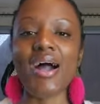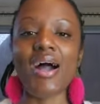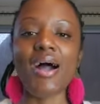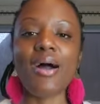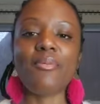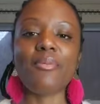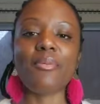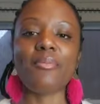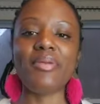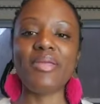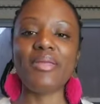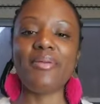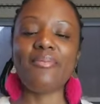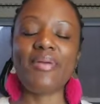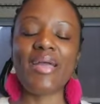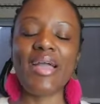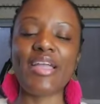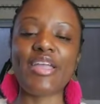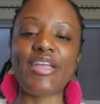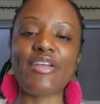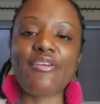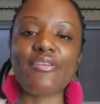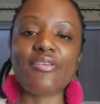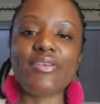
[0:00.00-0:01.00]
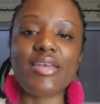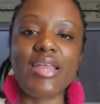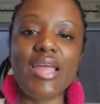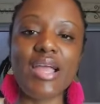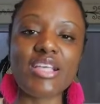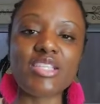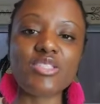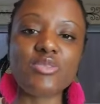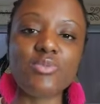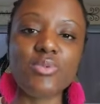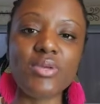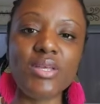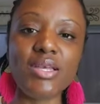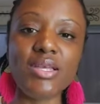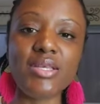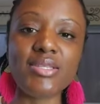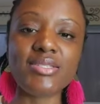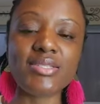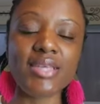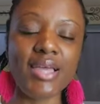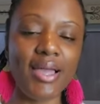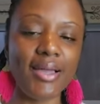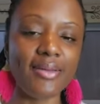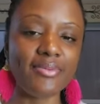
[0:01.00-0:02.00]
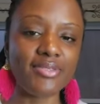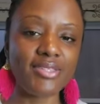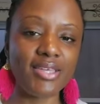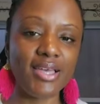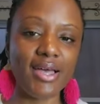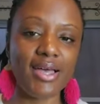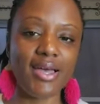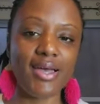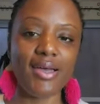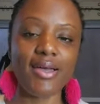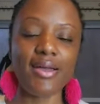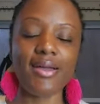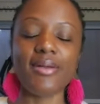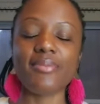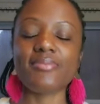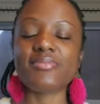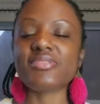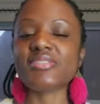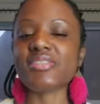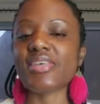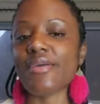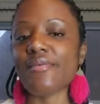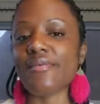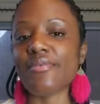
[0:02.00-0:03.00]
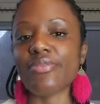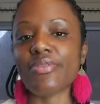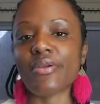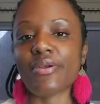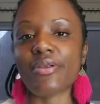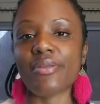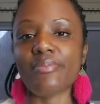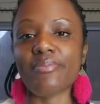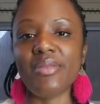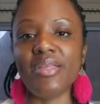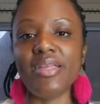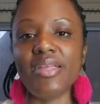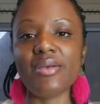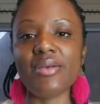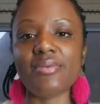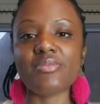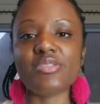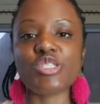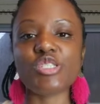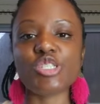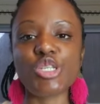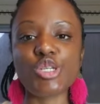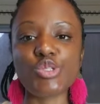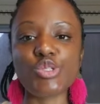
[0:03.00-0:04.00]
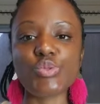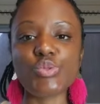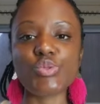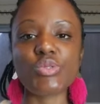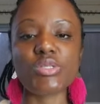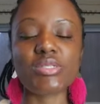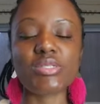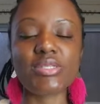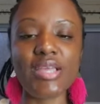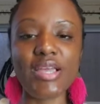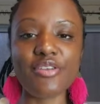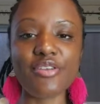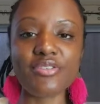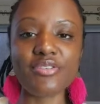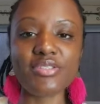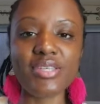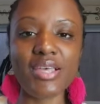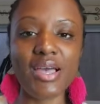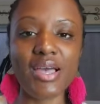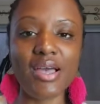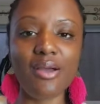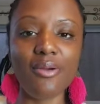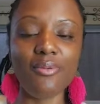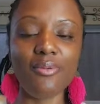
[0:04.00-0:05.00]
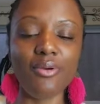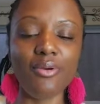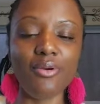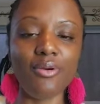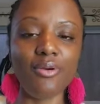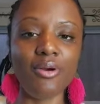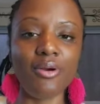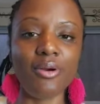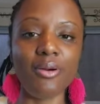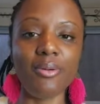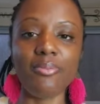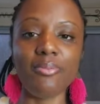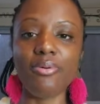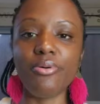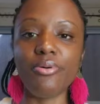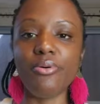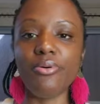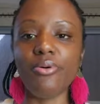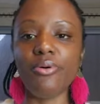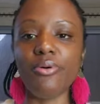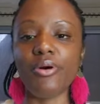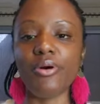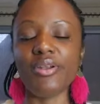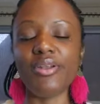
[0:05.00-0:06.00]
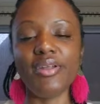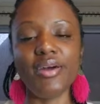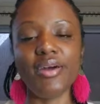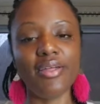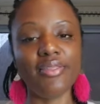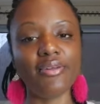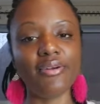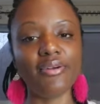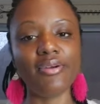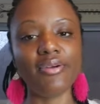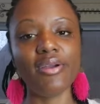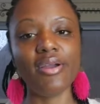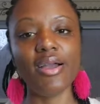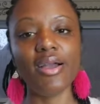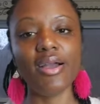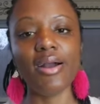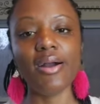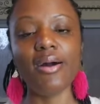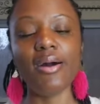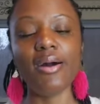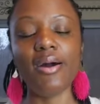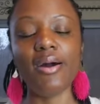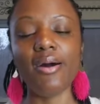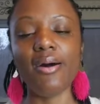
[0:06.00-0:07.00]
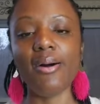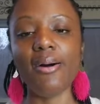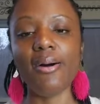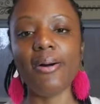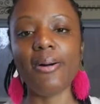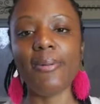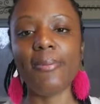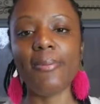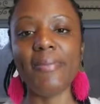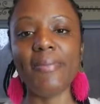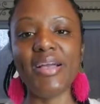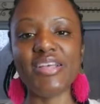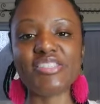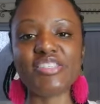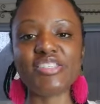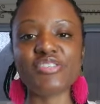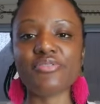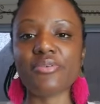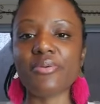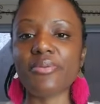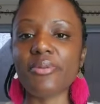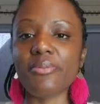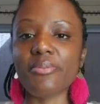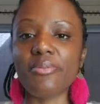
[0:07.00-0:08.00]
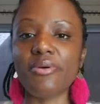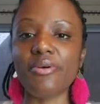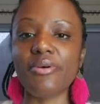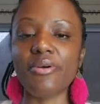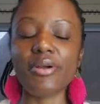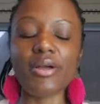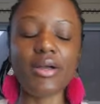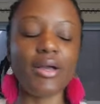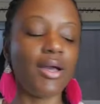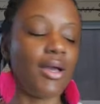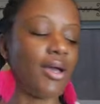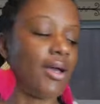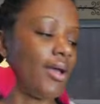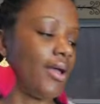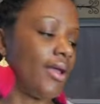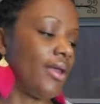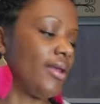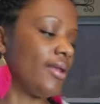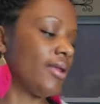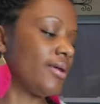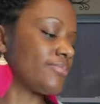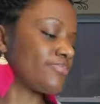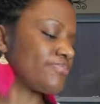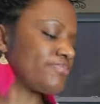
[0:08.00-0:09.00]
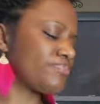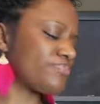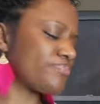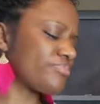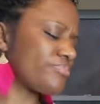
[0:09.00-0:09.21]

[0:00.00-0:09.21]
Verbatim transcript: I'm gonna be back here next week, same time, 7:30 p.m. Central Standard Time. We'll um, pull another uh, message from the book, and